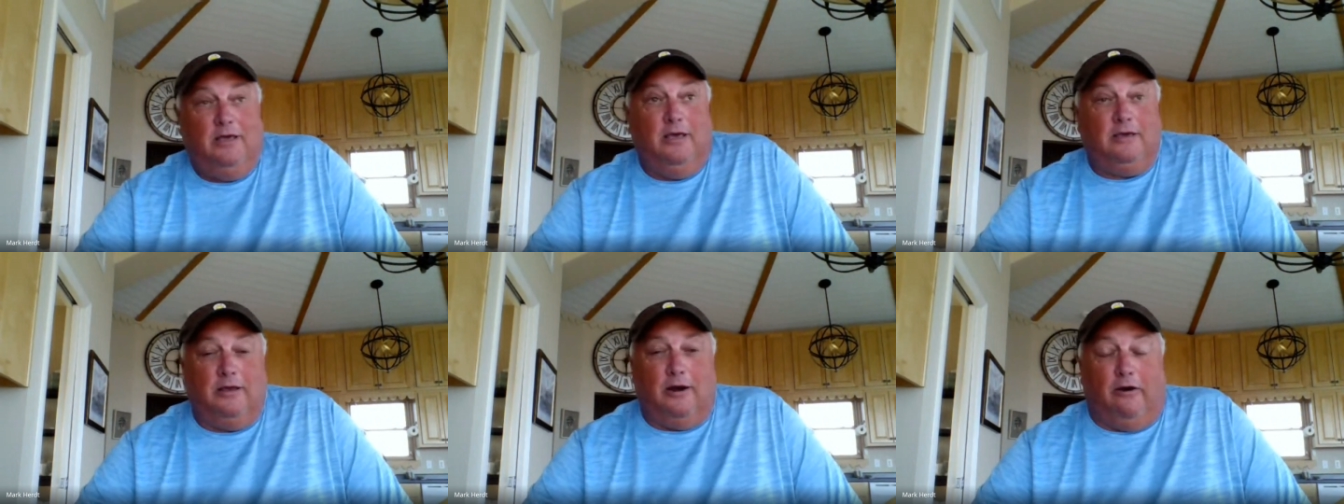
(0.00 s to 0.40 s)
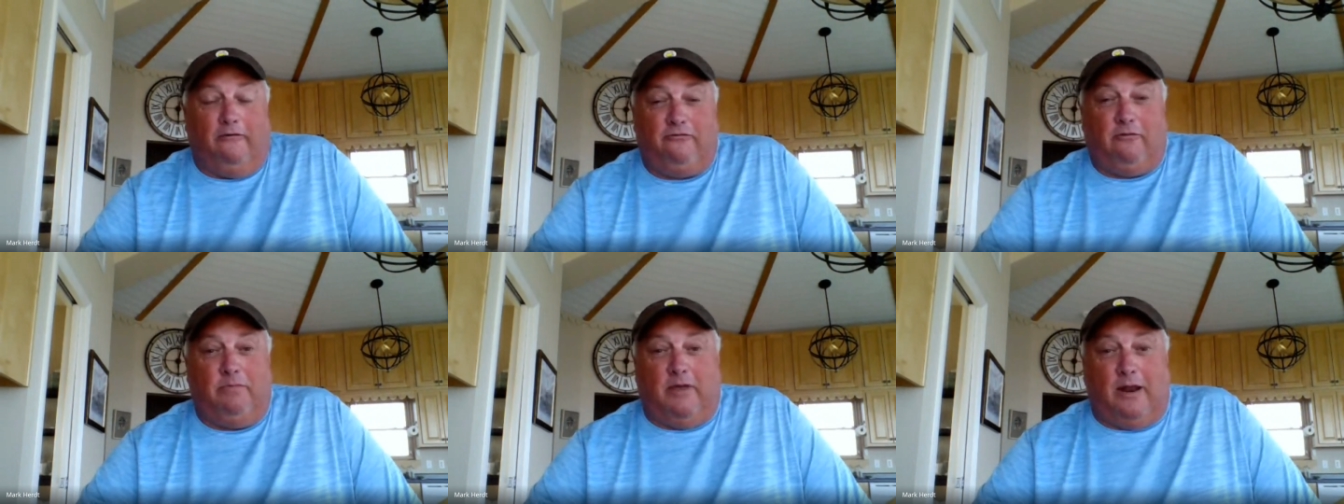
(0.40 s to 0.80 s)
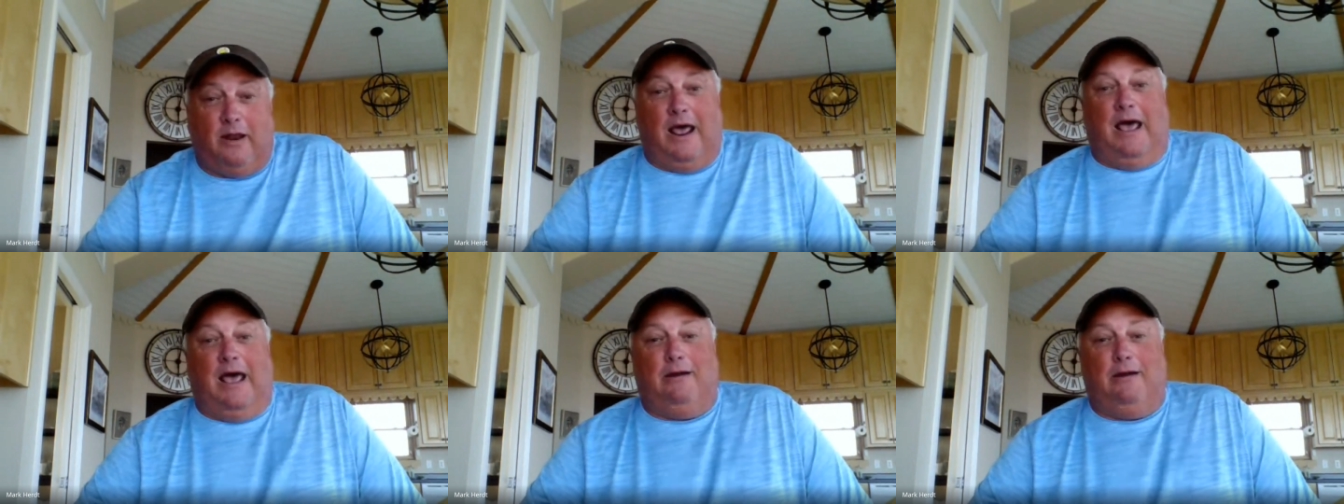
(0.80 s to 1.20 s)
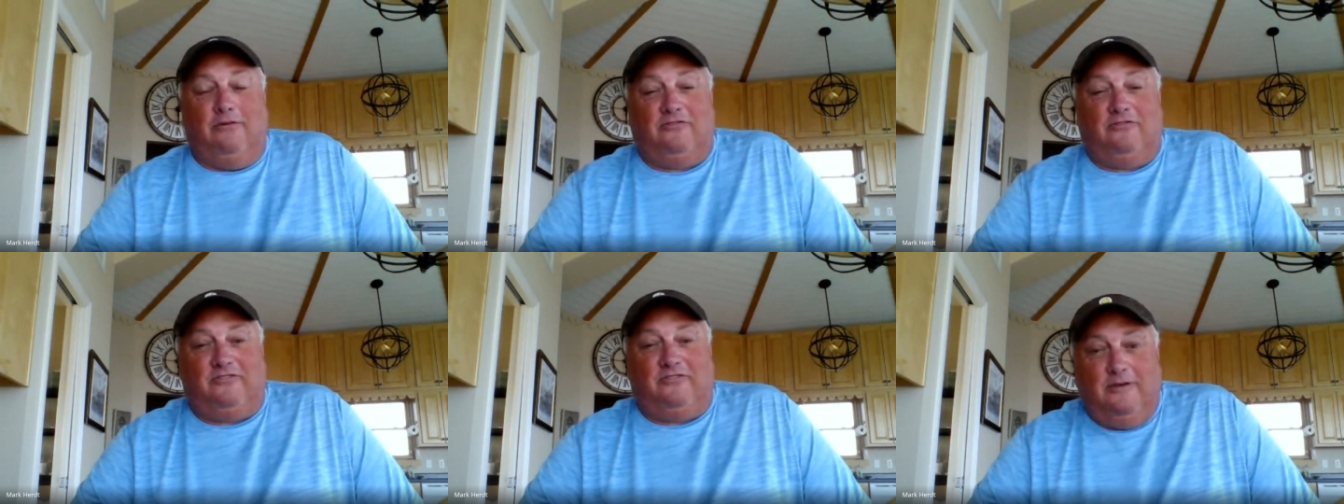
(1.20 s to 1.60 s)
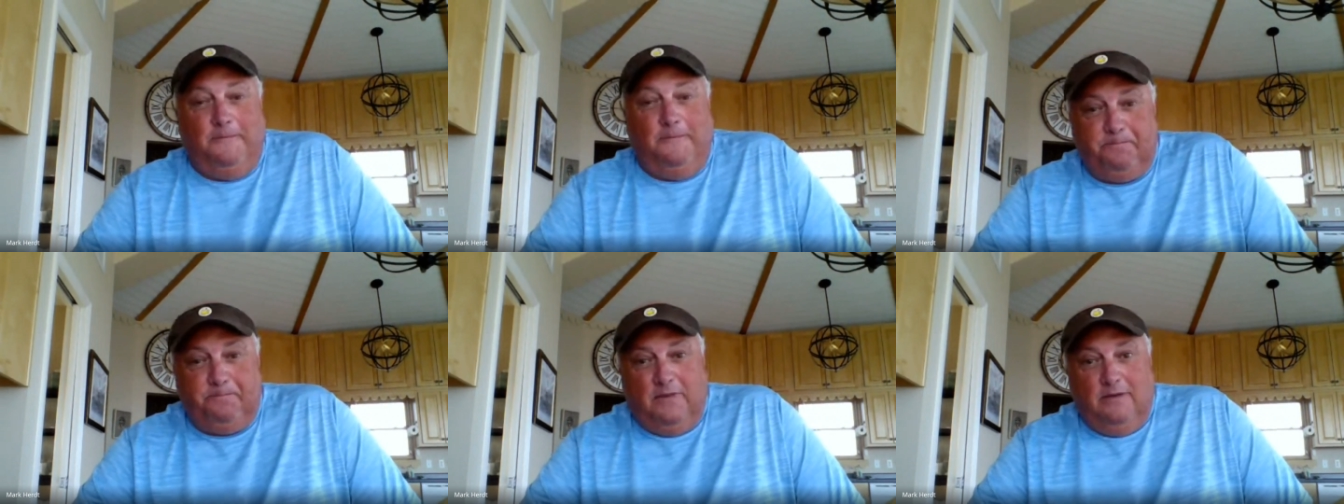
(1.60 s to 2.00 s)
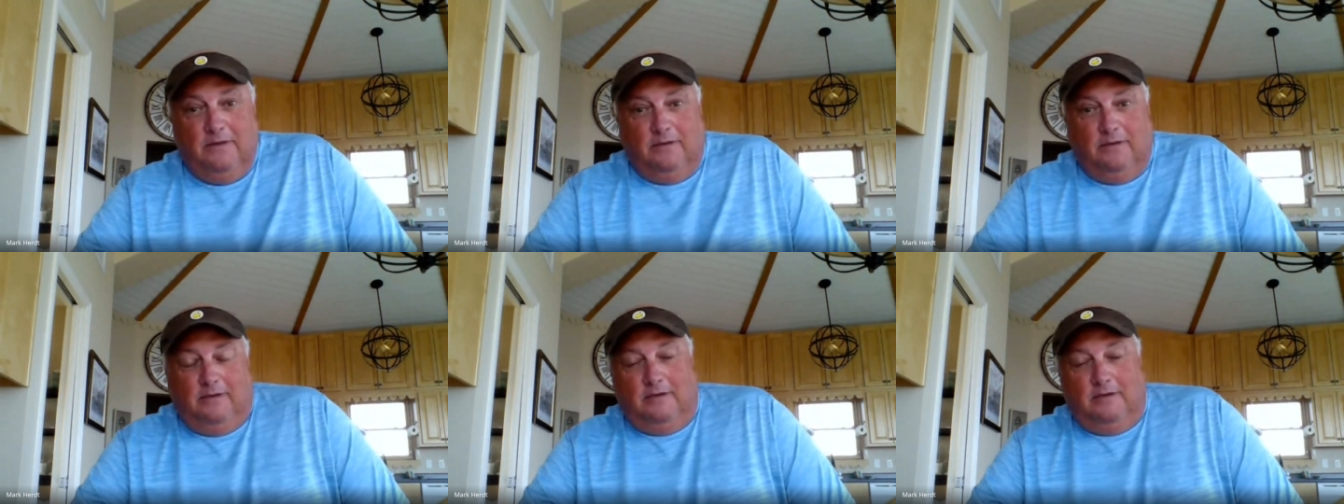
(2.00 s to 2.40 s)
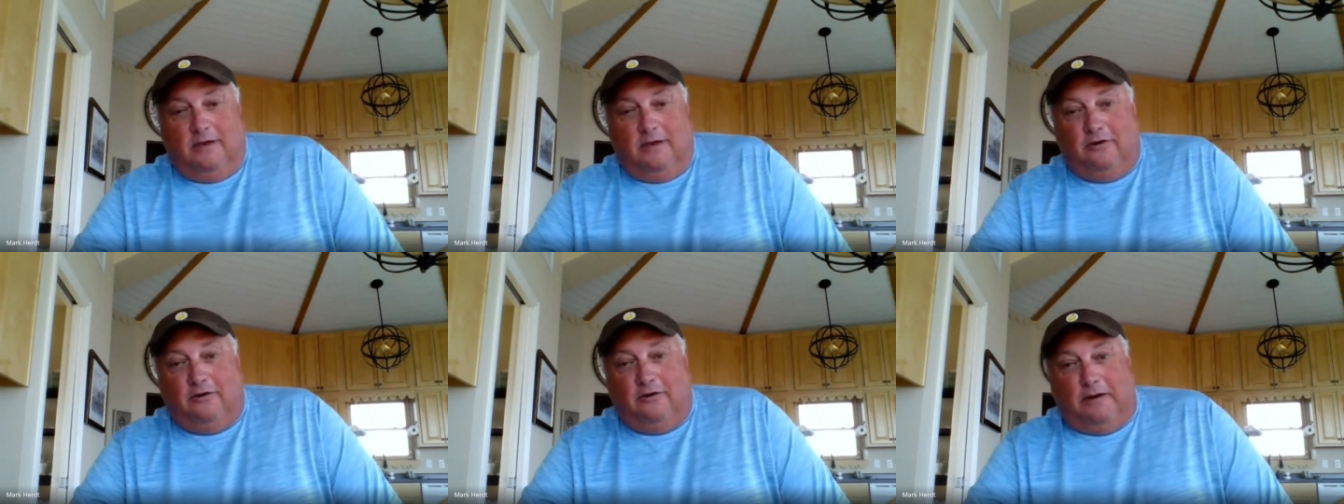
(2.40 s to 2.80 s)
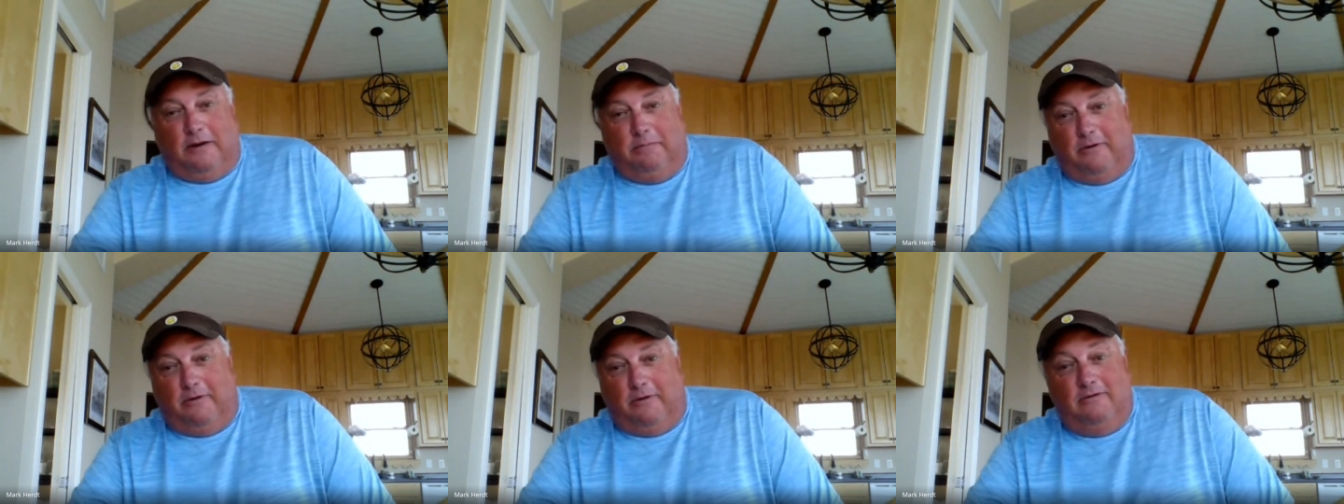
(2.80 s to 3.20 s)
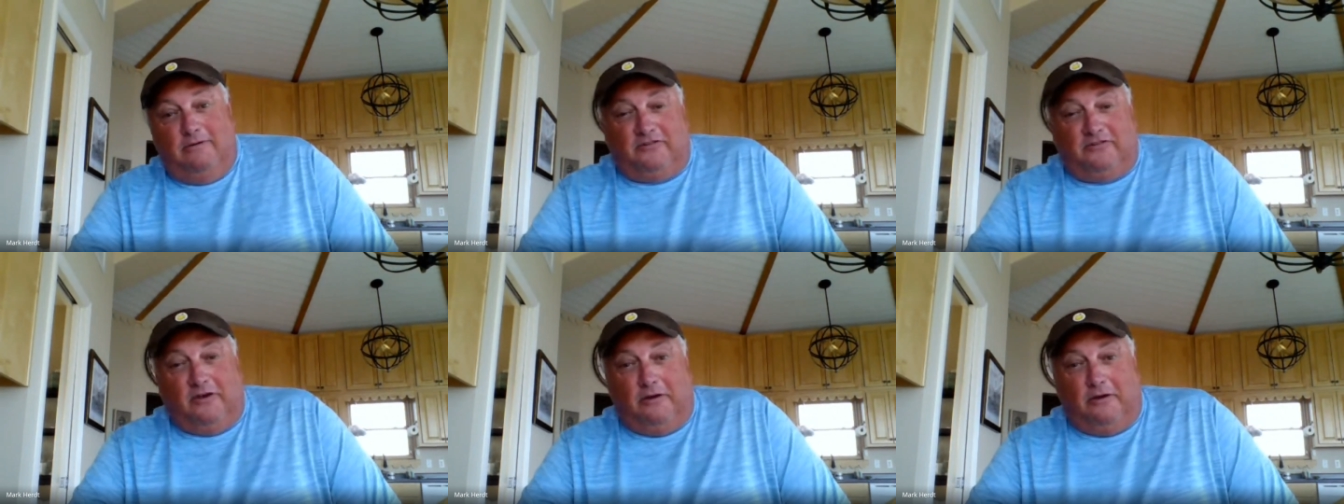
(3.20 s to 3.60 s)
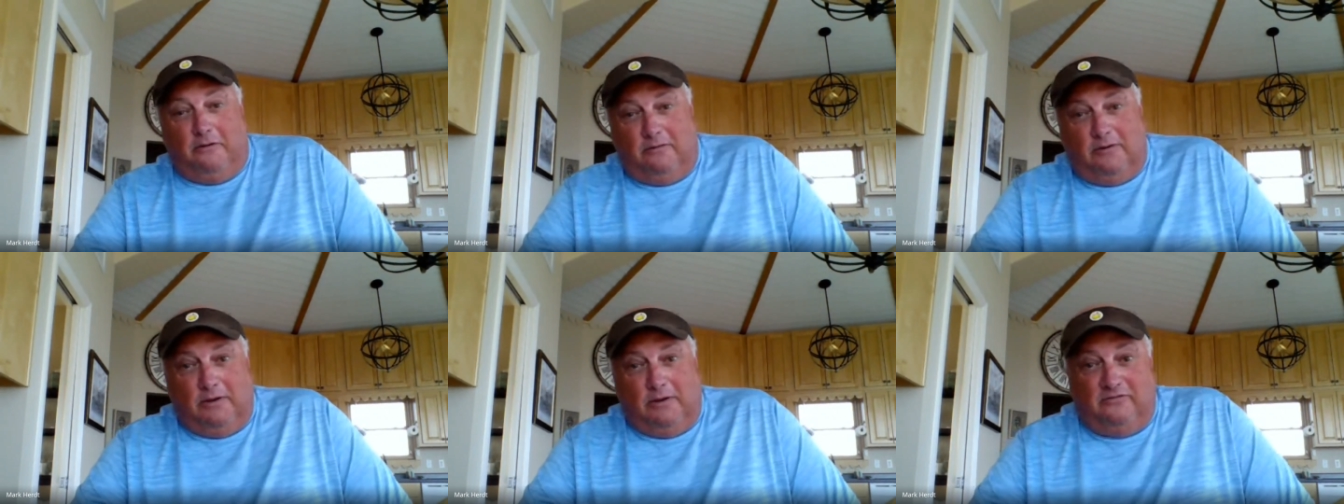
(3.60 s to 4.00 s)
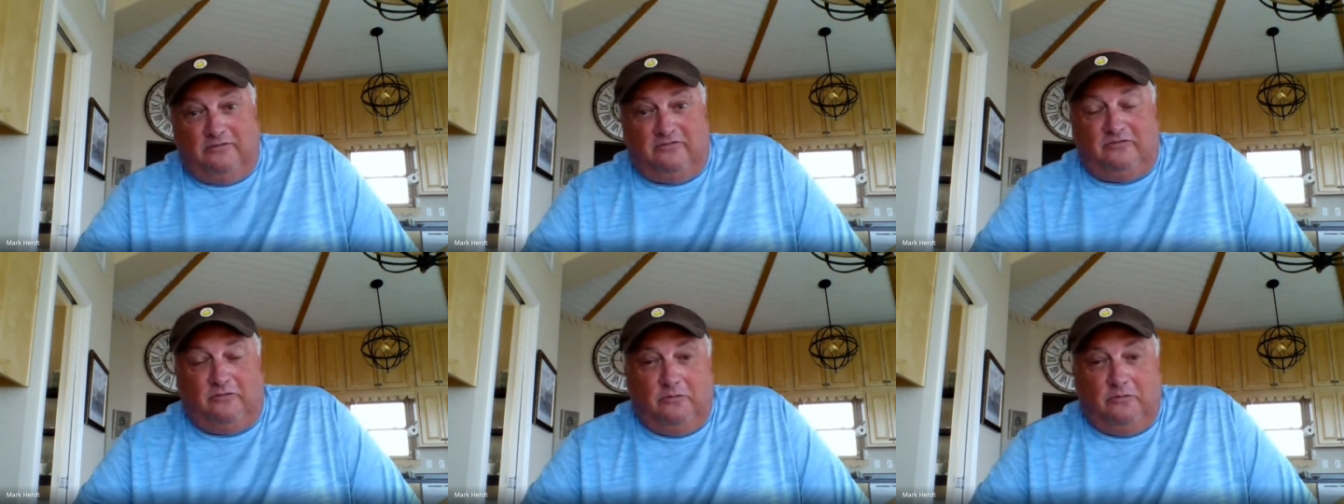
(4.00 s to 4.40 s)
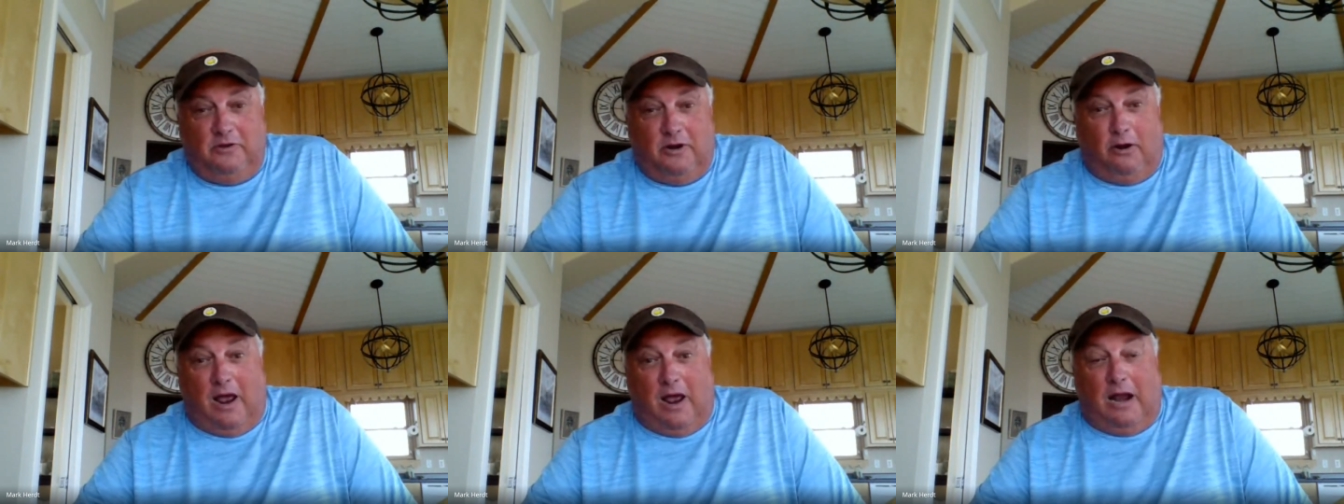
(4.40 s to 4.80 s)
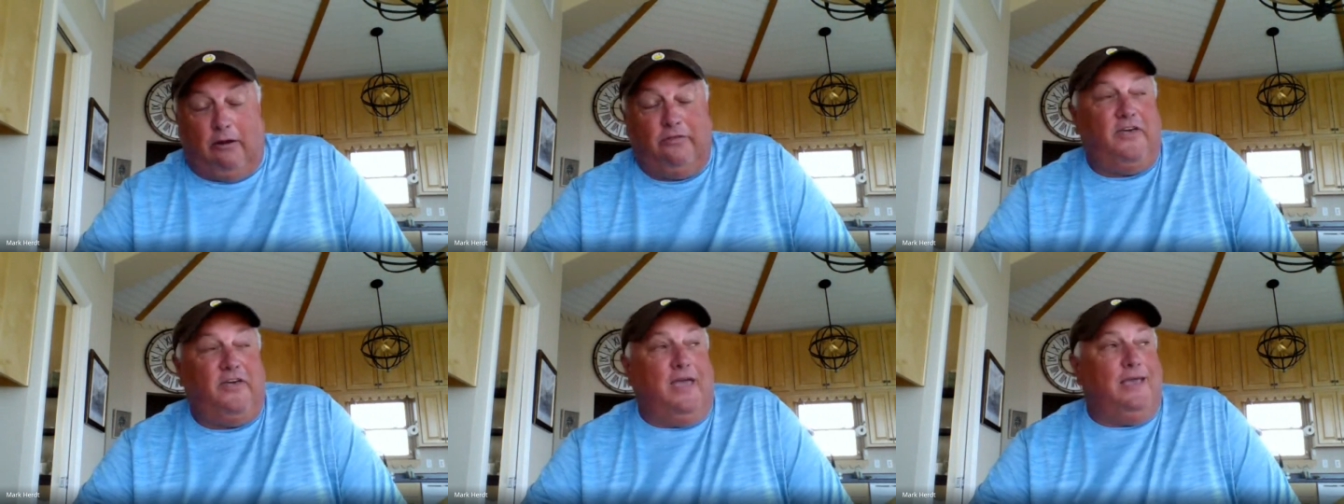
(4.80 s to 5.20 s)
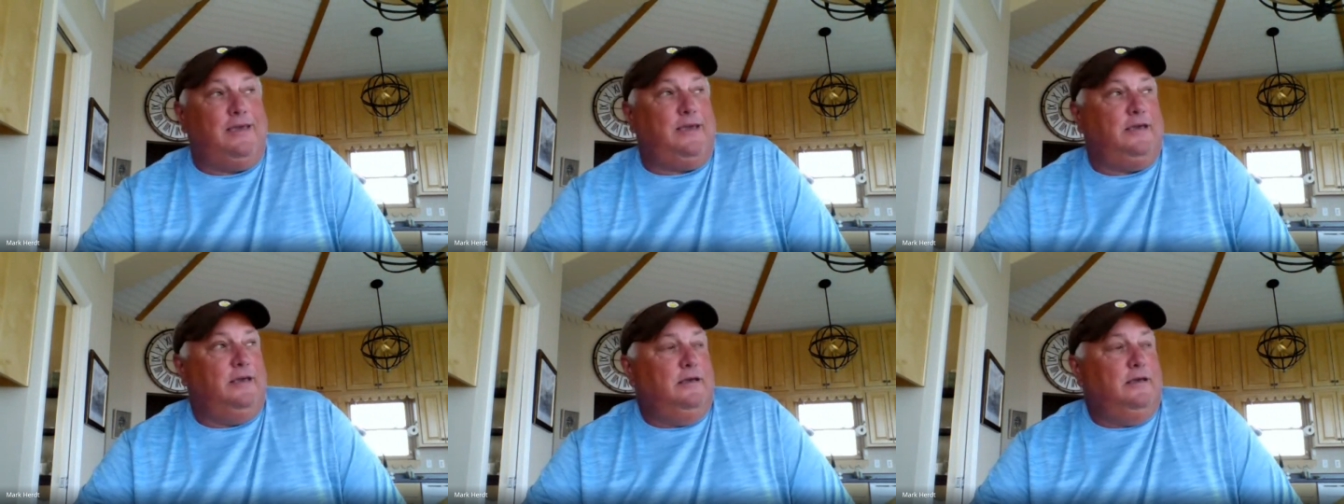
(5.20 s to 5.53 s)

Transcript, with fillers: you know, from then on, it was incredible. So it was, you know, I don't think